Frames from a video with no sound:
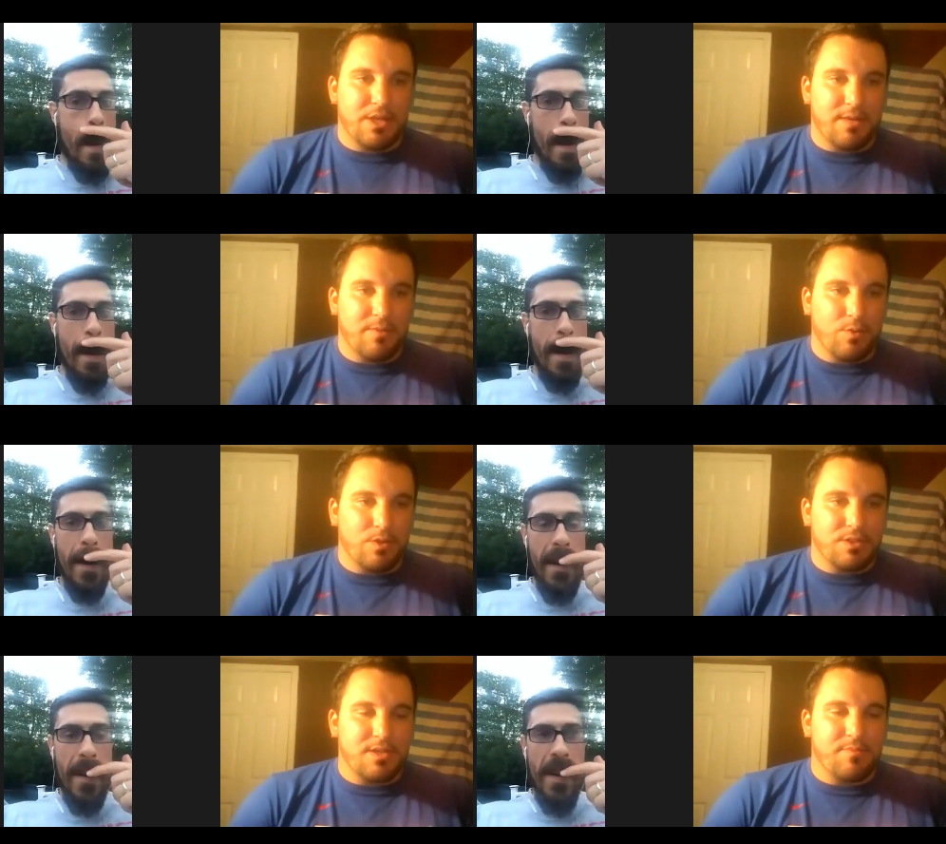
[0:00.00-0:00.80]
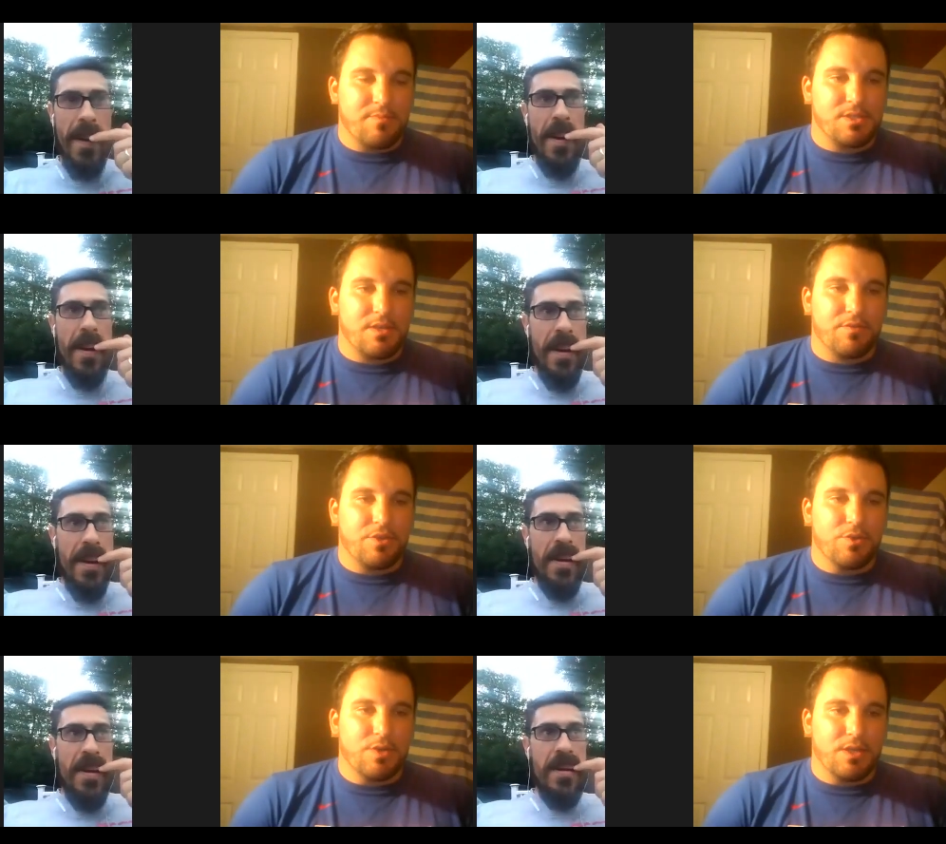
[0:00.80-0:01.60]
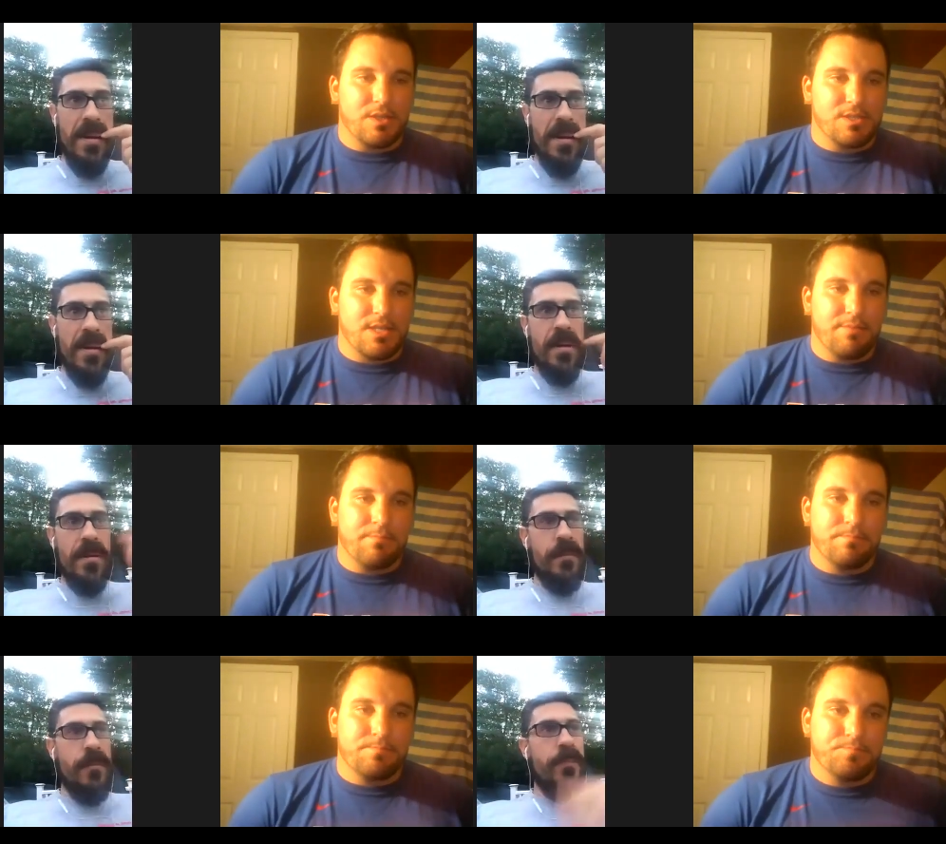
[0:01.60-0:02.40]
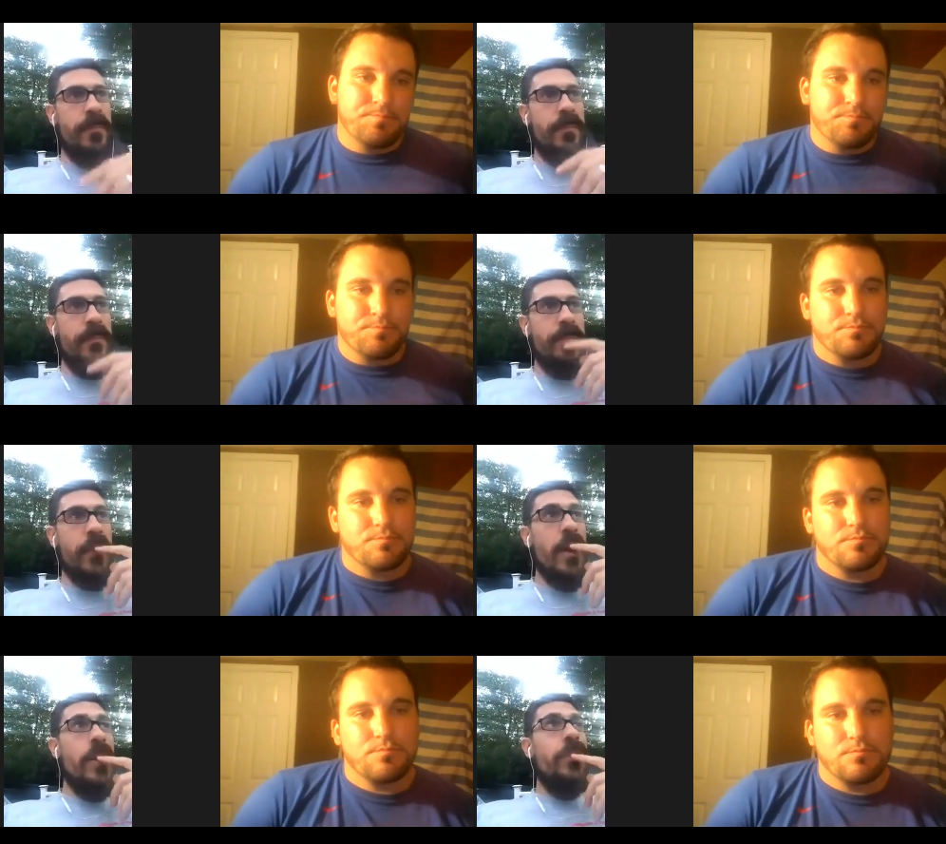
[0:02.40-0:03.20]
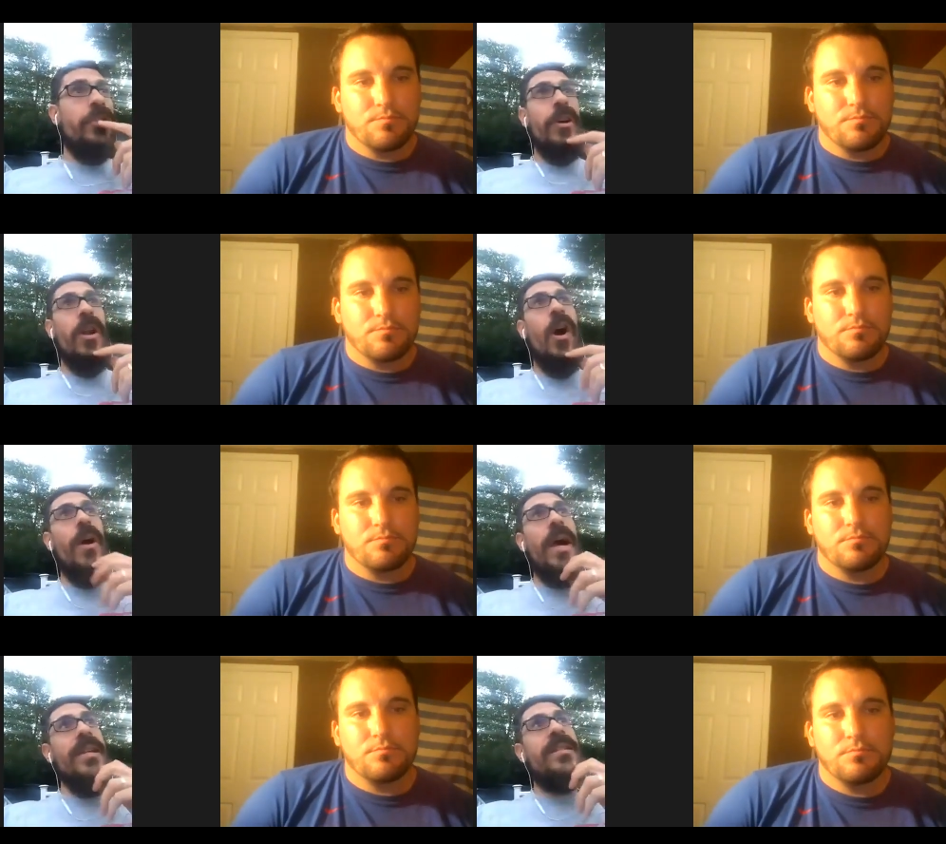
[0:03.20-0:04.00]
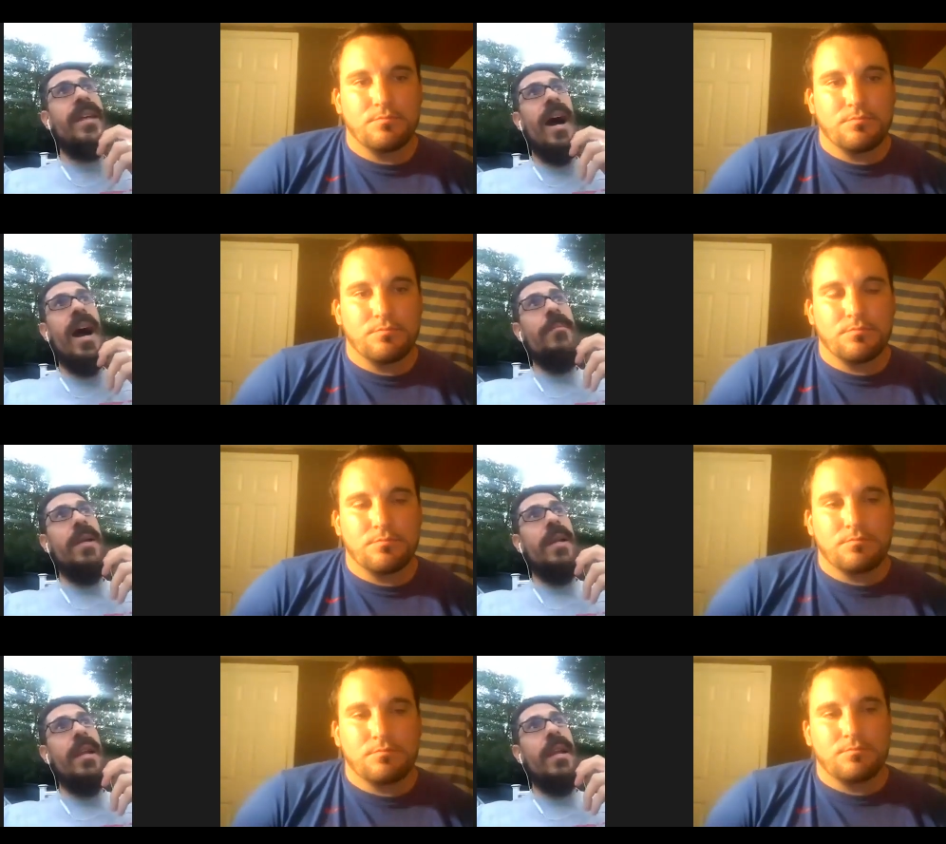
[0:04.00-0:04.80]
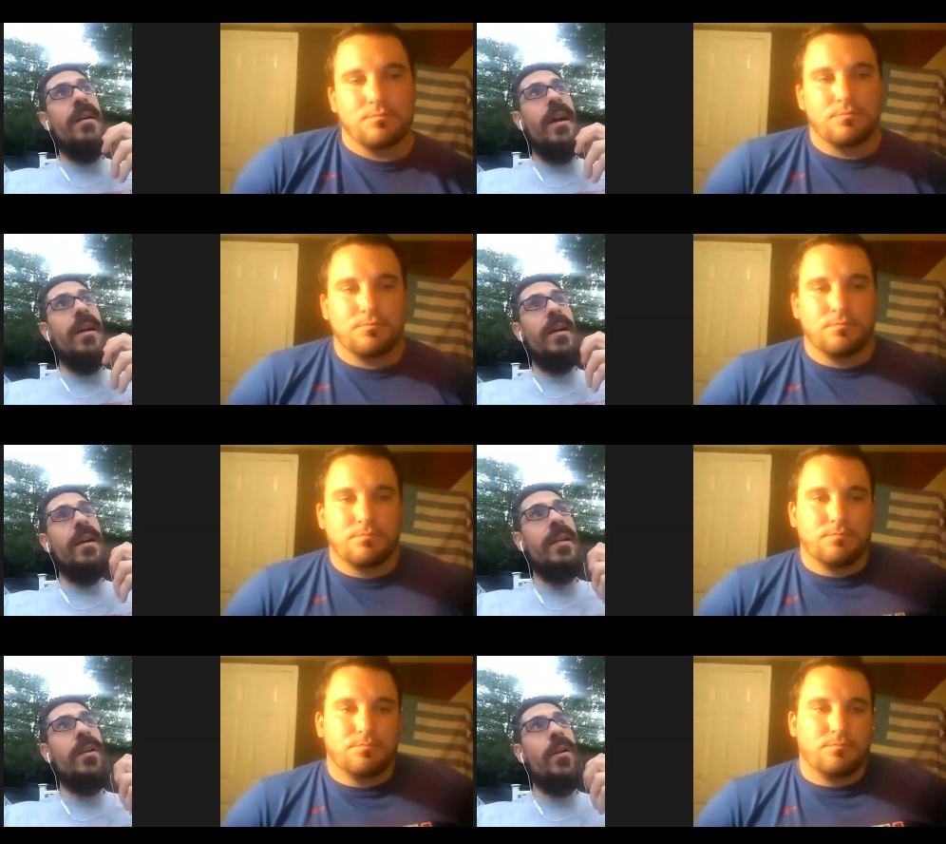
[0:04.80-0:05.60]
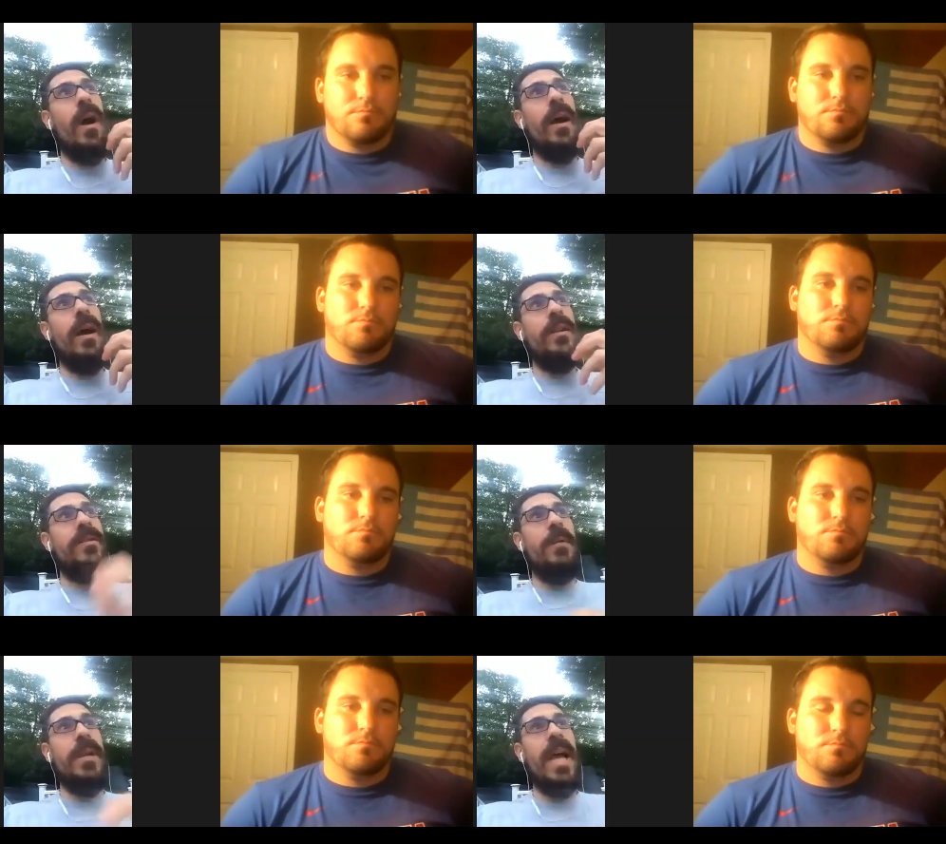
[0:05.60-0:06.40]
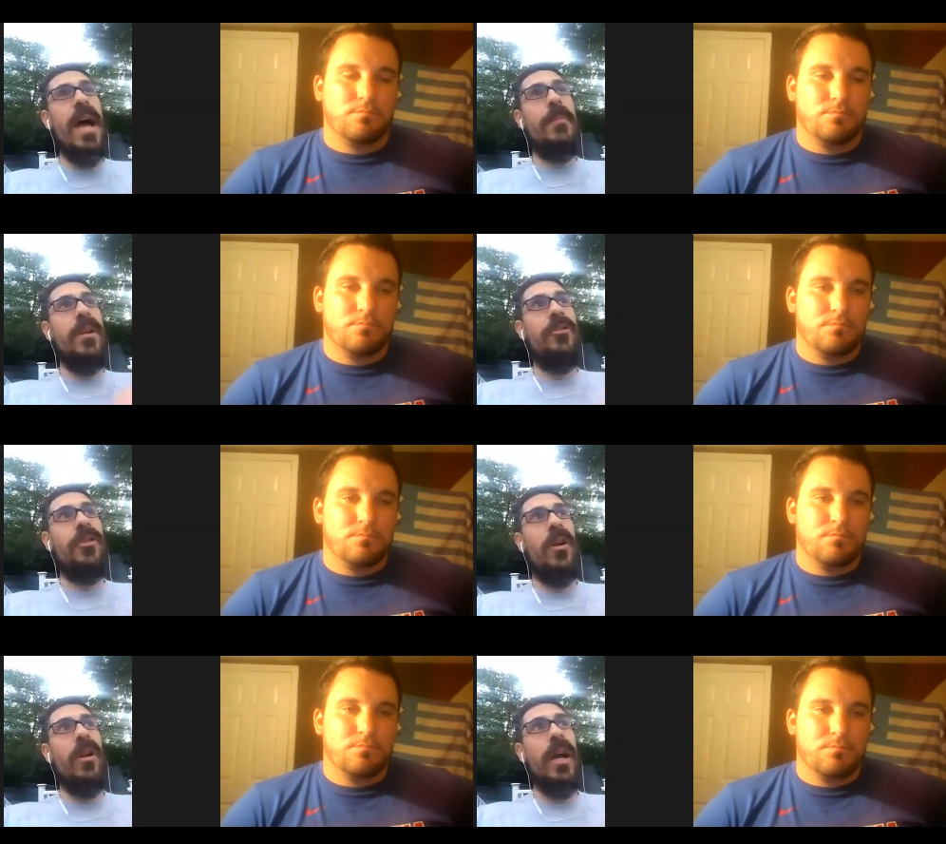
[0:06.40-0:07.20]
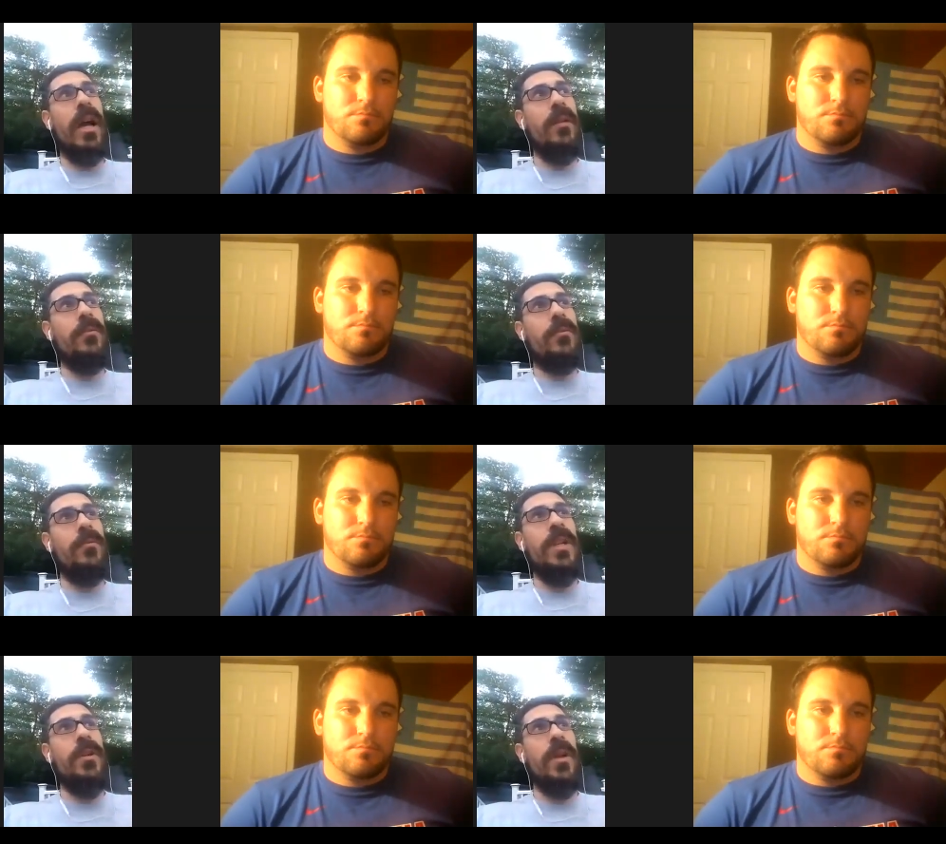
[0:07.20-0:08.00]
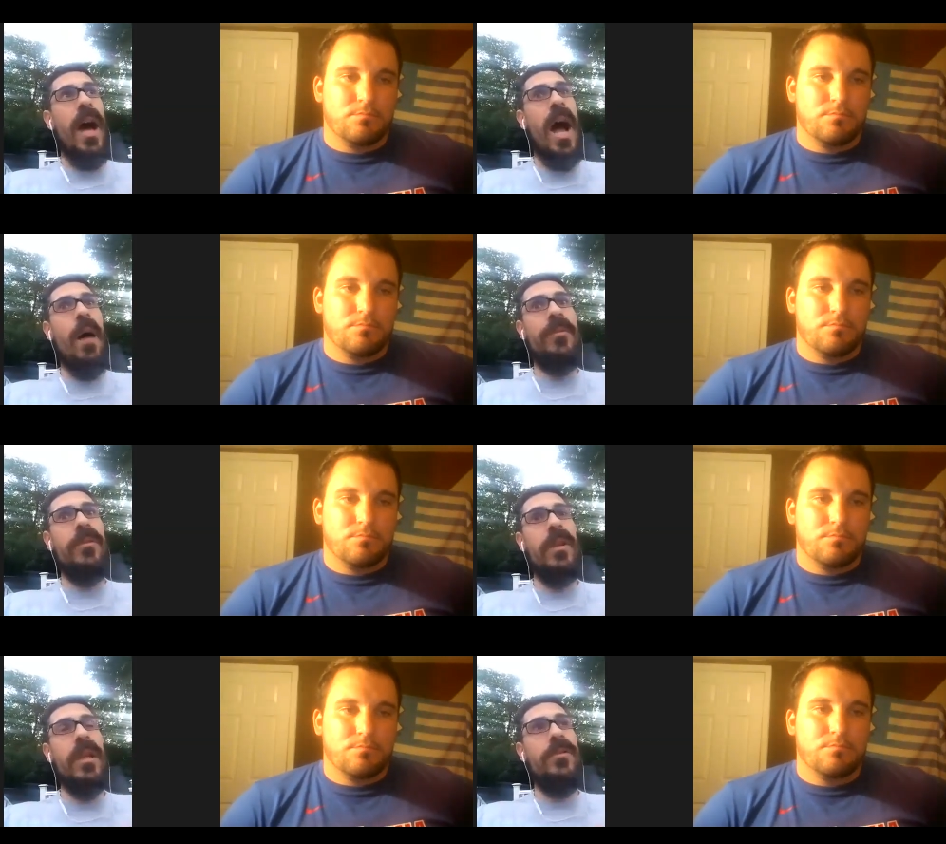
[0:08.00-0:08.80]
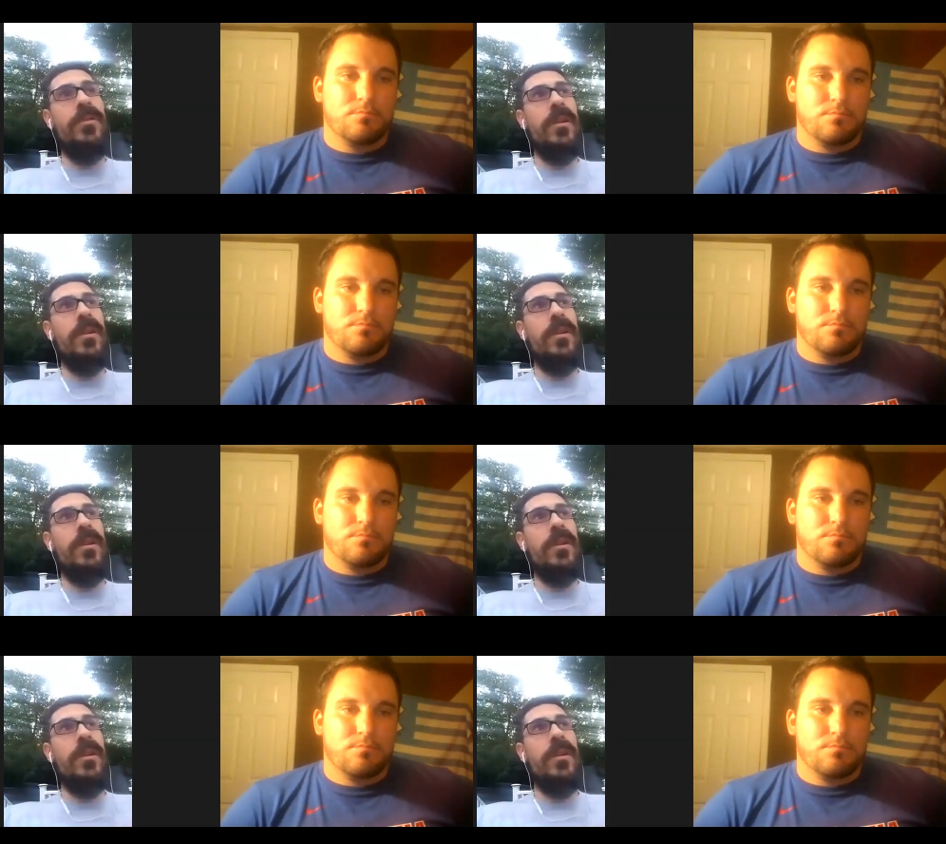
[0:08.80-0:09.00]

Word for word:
Speaker 1: shop? Like, what type of stuff are you doing on the side?
Speaker 2: So, you know, anytime, and, and I, you know, I, same thing happened at Charlotte. I got from video to ops, and, and very